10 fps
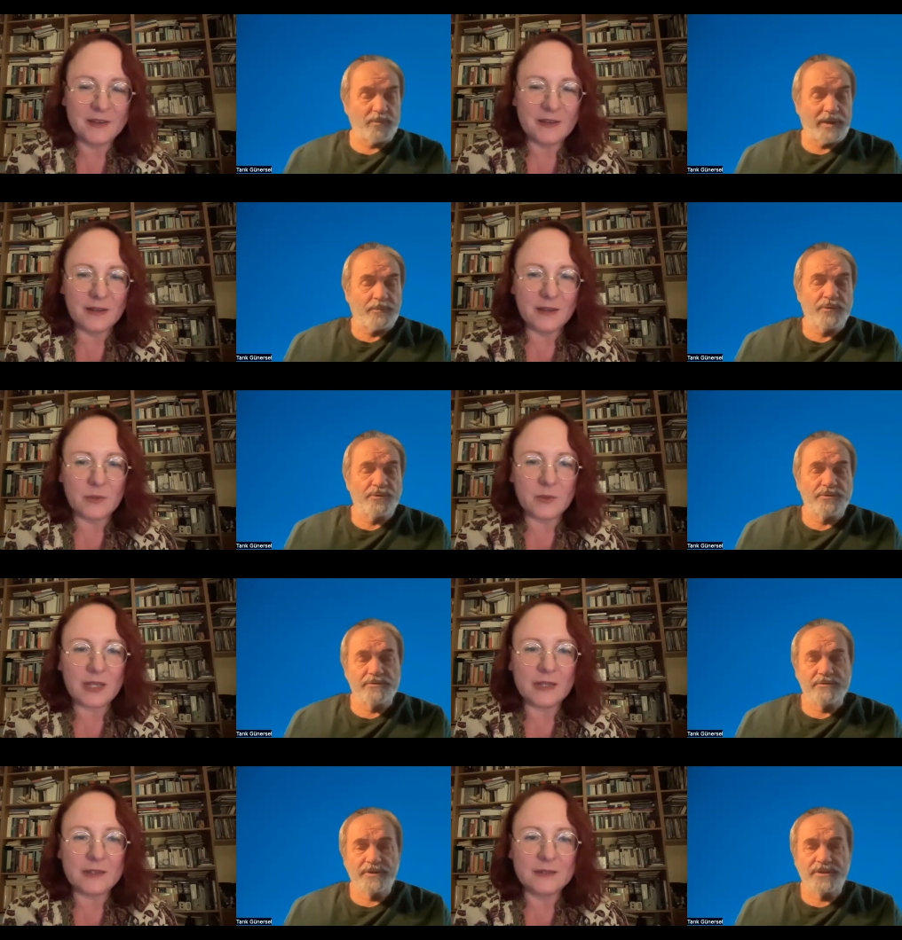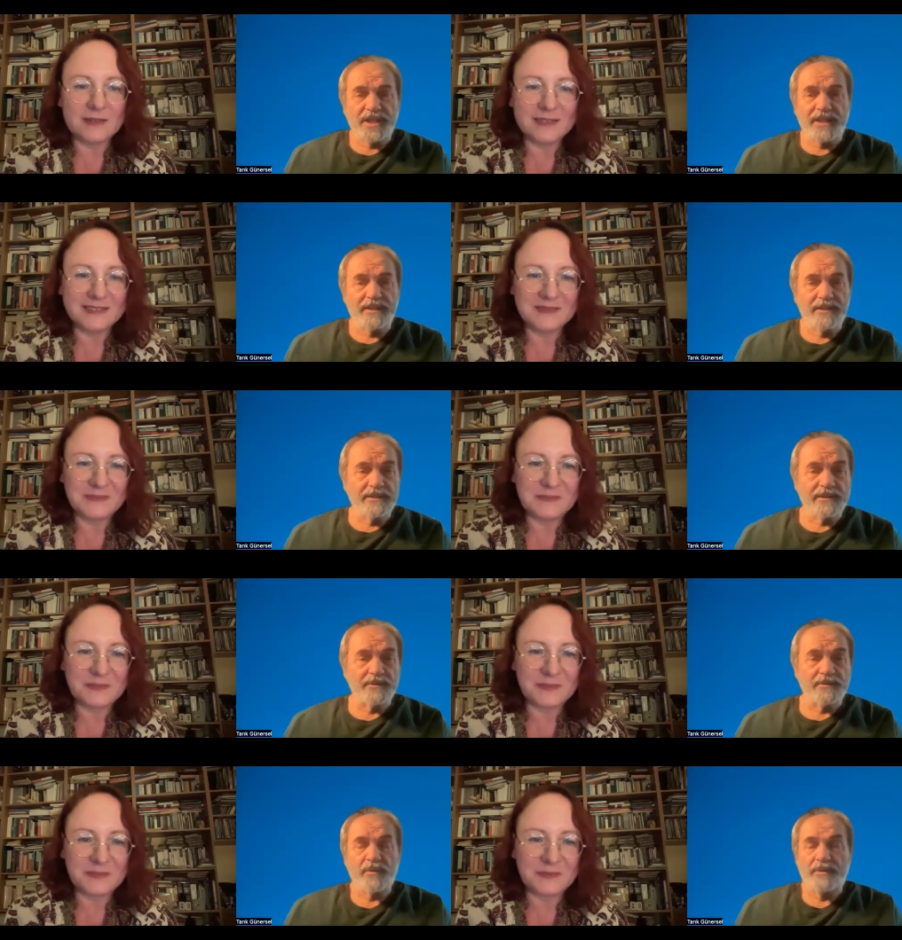Speaker 1: what would well, you like, uh,
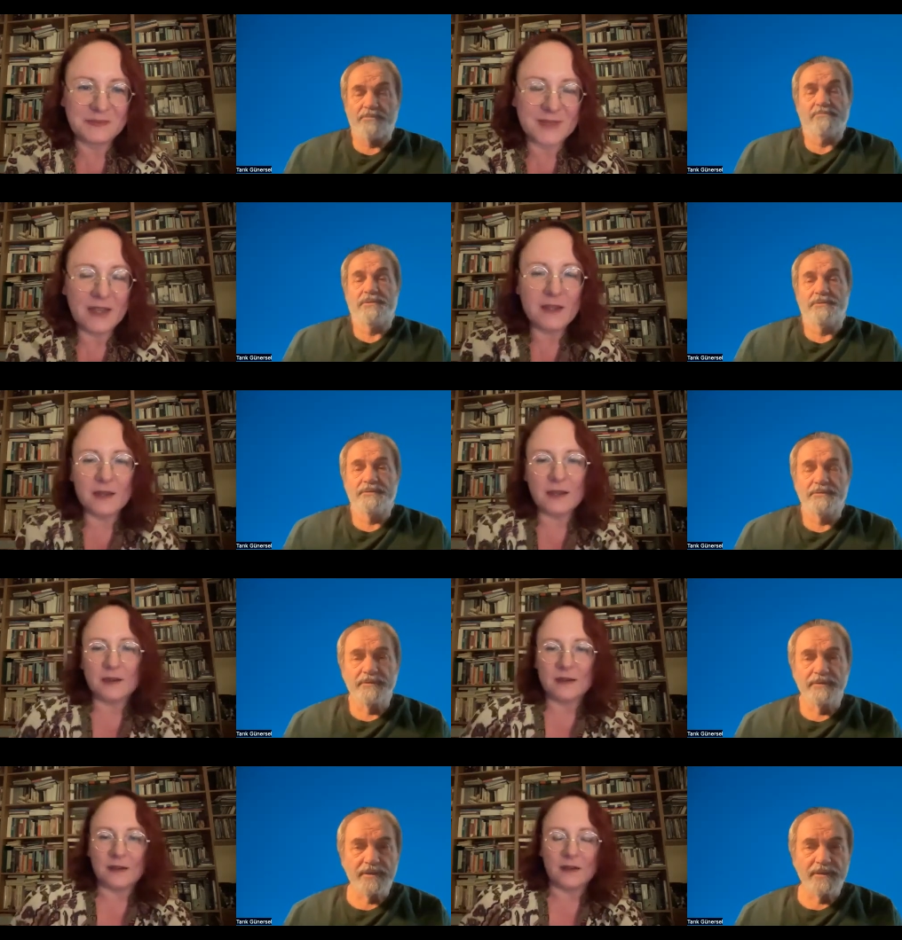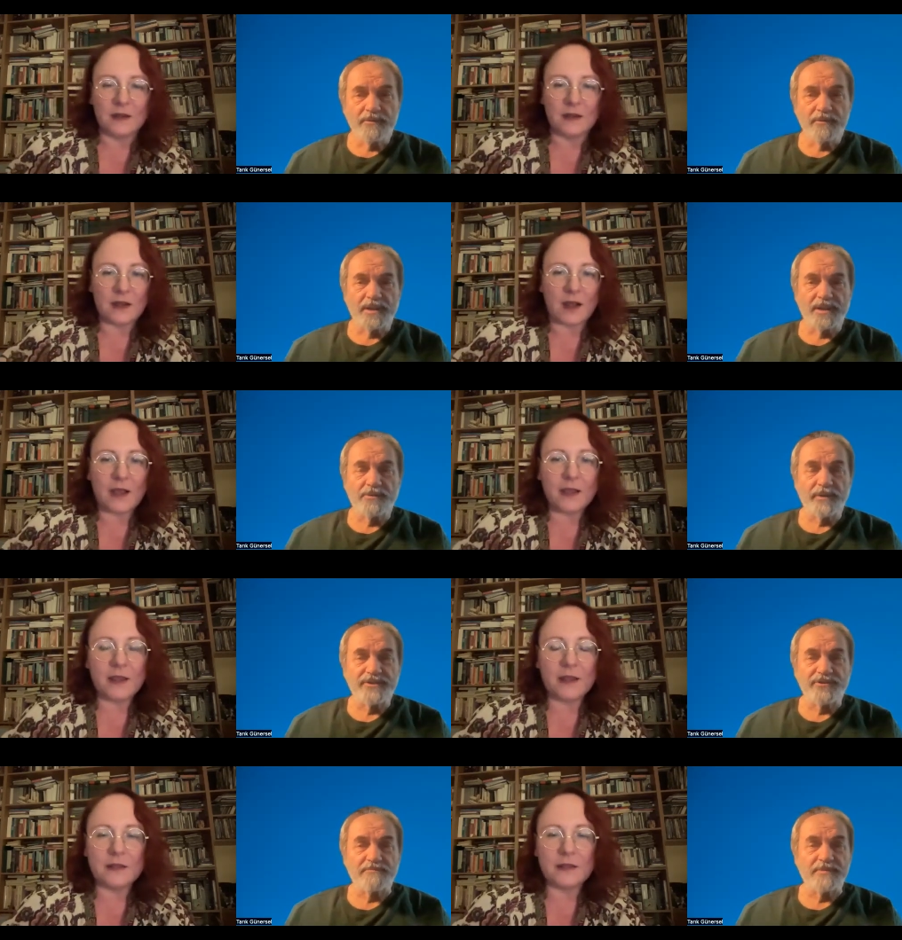what, What is?
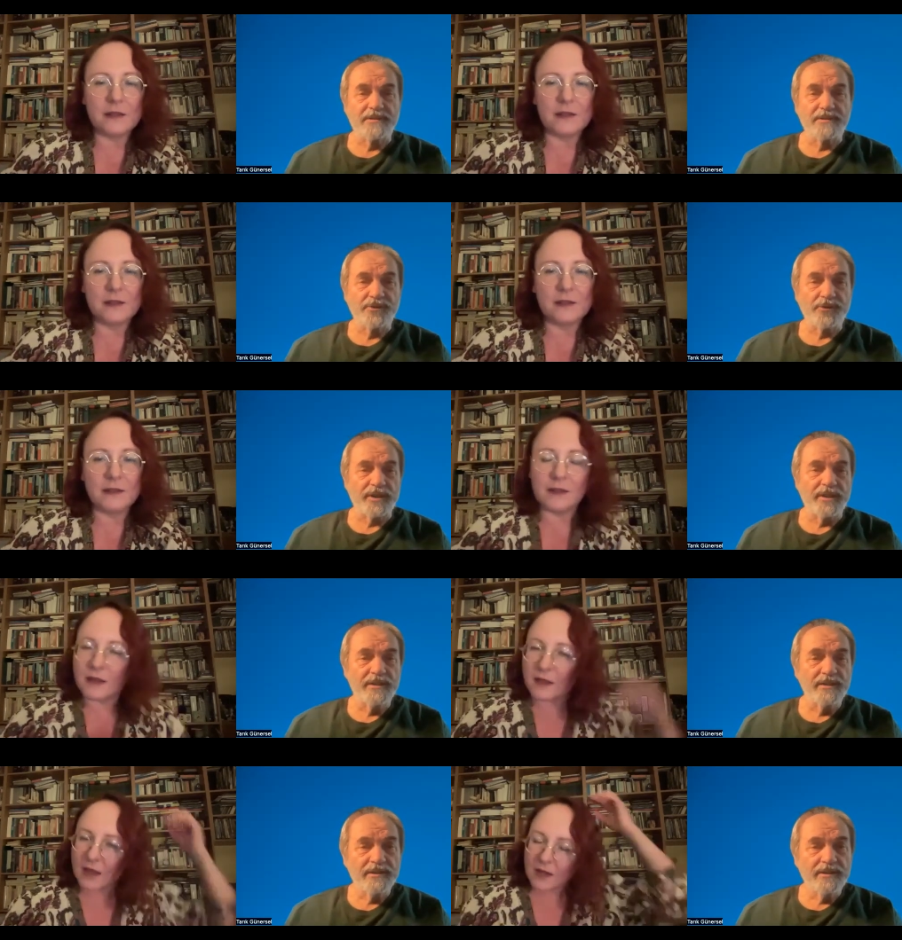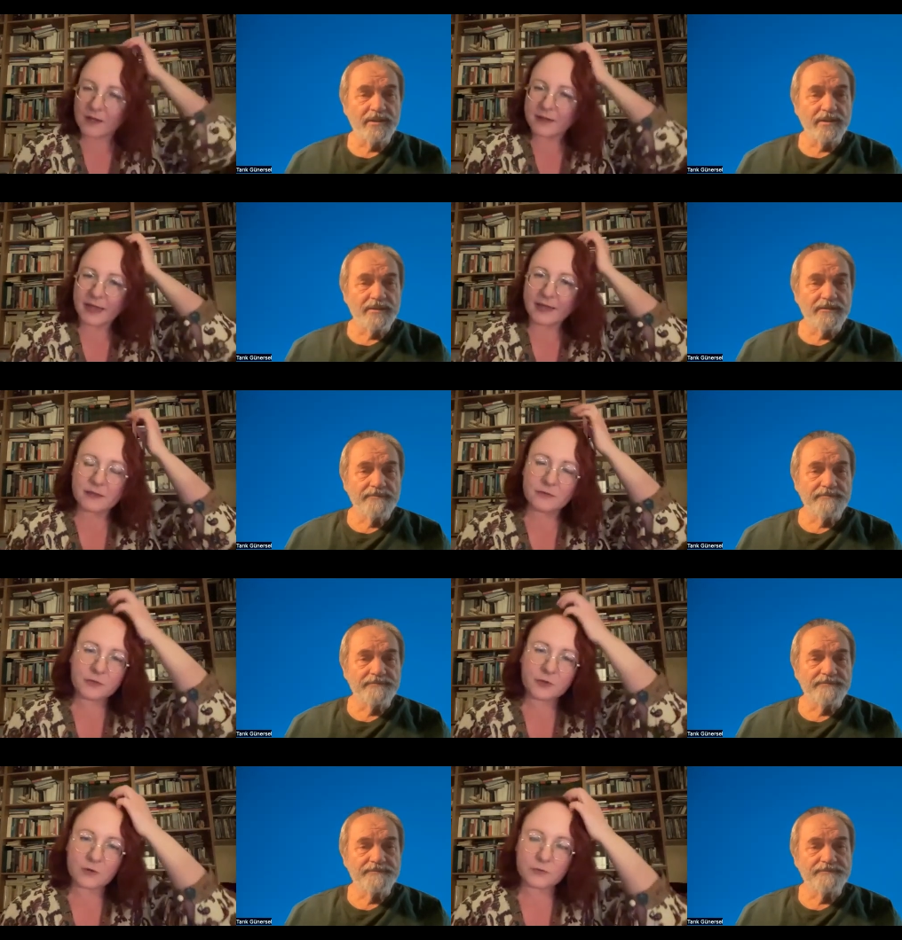I,
Speaker 2: sorry. Again,
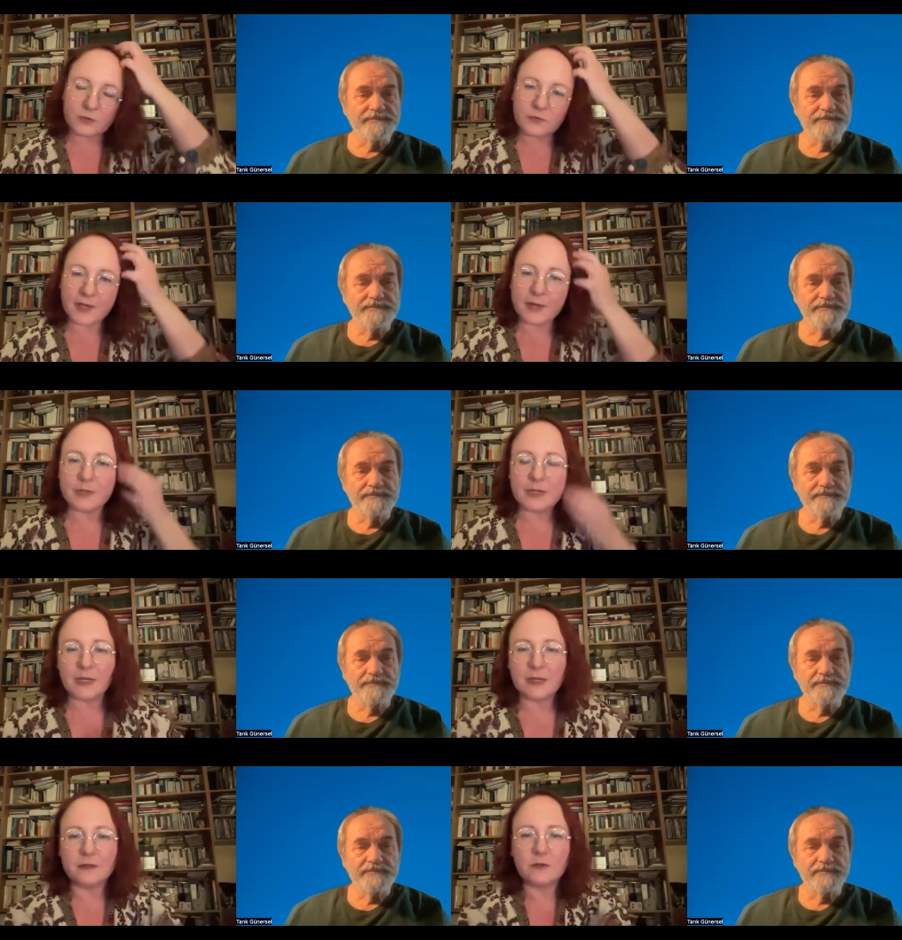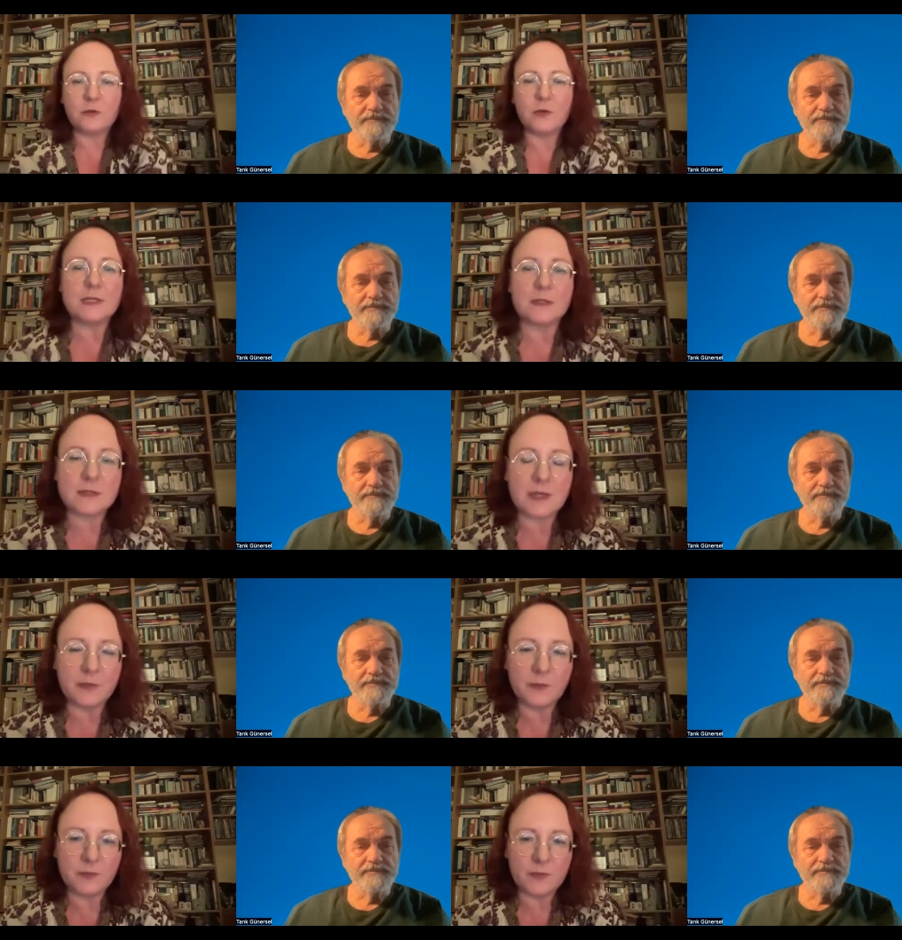for for family reasons,
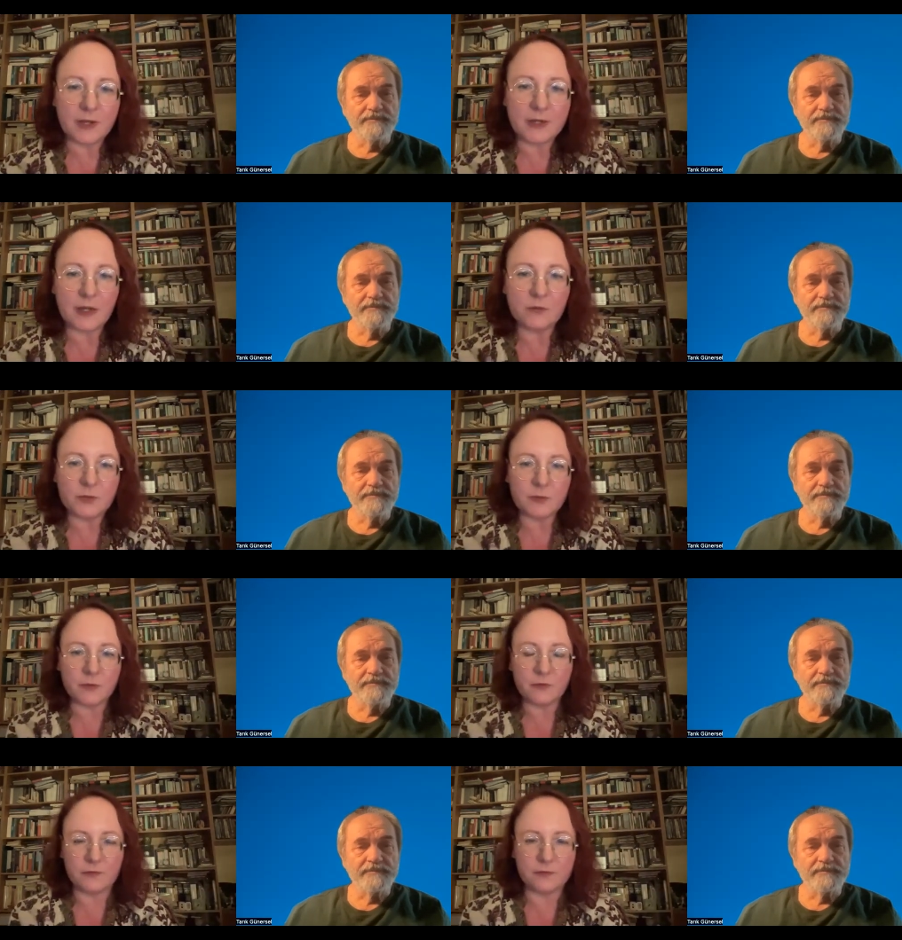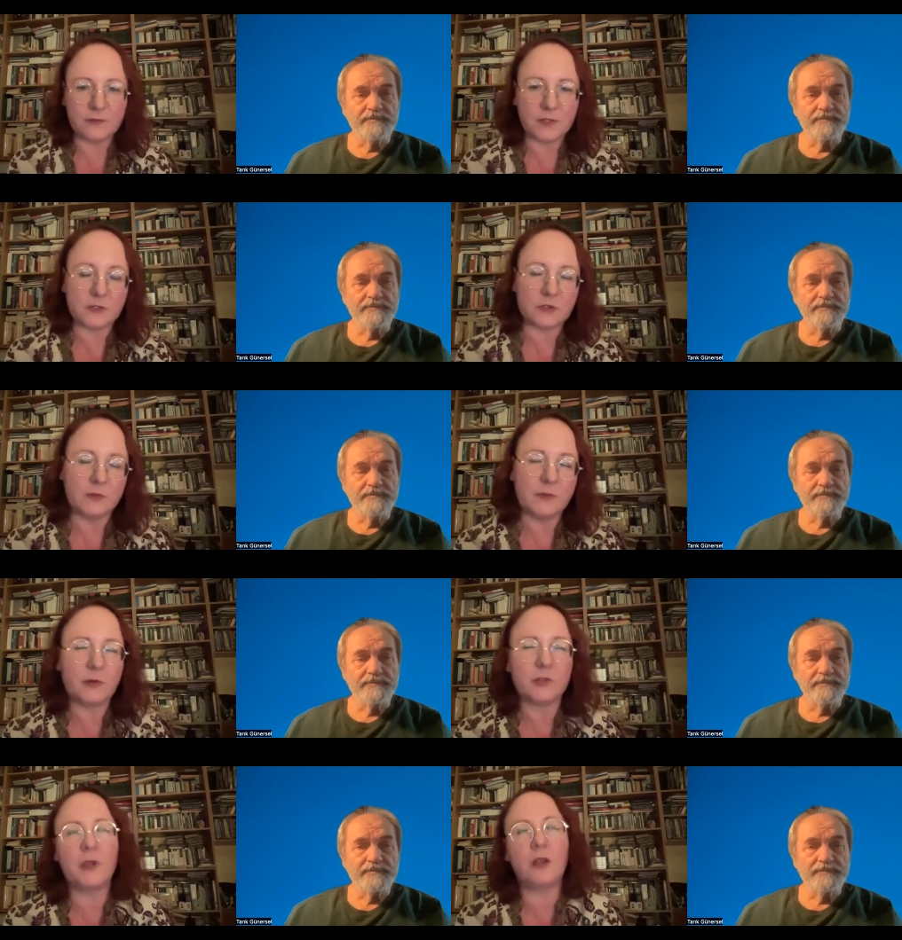I'm I come from a, a
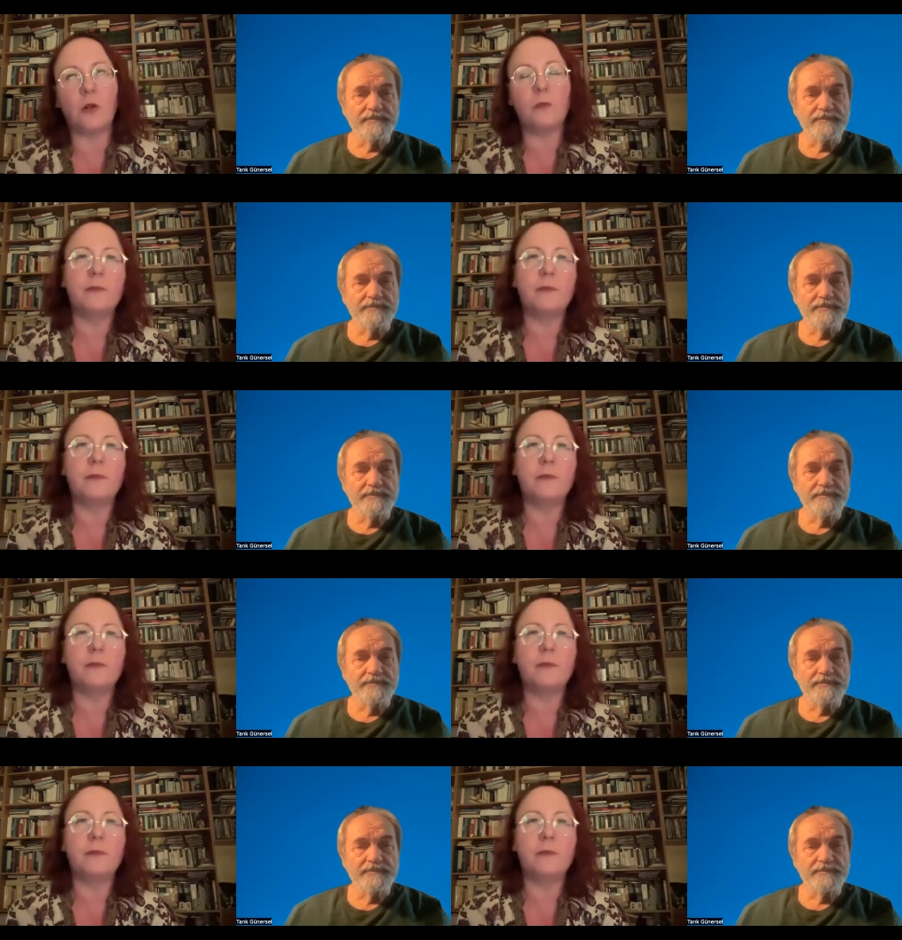what we call